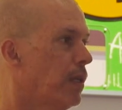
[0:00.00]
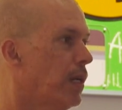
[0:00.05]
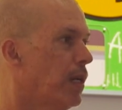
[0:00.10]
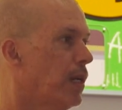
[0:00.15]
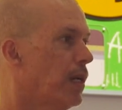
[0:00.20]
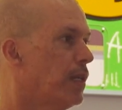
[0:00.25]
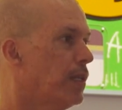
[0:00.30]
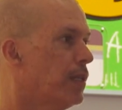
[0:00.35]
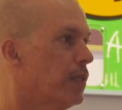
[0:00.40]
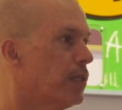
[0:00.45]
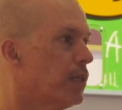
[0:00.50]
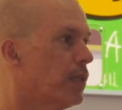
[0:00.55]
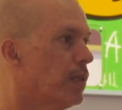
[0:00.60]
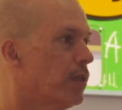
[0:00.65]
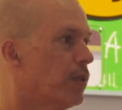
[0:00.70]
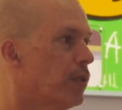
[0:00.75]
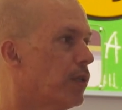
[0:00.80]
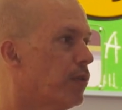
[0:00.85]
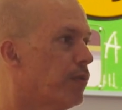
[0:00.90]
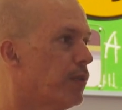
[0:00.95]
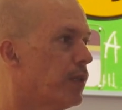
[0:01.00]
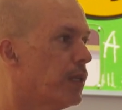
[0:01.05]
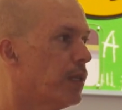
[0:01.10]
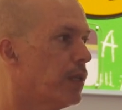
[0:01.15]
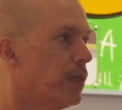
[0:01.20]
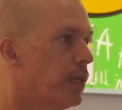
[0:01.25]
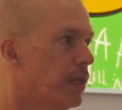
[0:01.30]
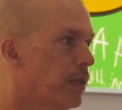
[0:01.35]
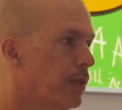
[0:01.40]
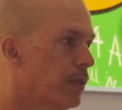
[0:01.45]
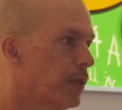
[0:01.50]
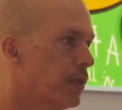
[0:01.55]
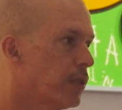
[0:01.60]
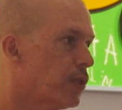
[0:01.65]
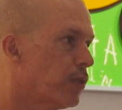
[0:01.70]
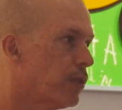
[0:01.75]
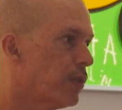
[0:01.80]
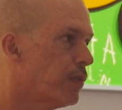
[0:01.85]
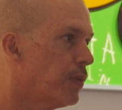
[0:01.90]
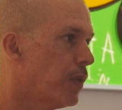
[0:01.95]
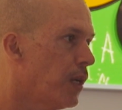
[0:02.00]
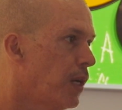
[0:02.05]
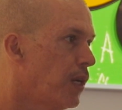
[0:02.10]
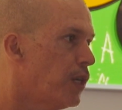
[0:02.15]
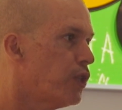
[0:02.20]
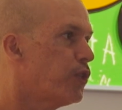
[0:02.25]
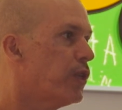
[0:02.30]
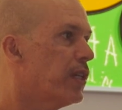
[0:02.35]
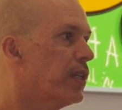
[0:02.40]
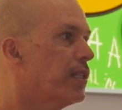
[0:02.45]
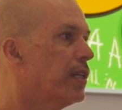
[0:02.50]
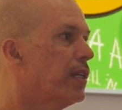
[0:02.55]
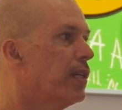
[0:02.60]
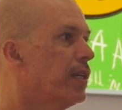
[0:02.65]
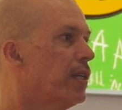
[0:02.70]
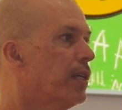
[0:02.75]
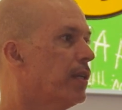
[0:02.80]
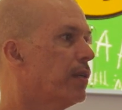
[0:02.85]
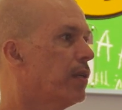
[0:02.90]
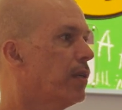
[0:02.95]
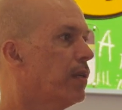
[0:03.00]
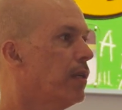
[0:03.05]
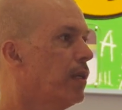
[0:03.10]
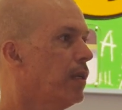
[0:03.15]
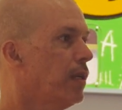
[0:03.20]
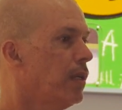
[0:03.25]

and so like I'd often go there and sort of track down how to,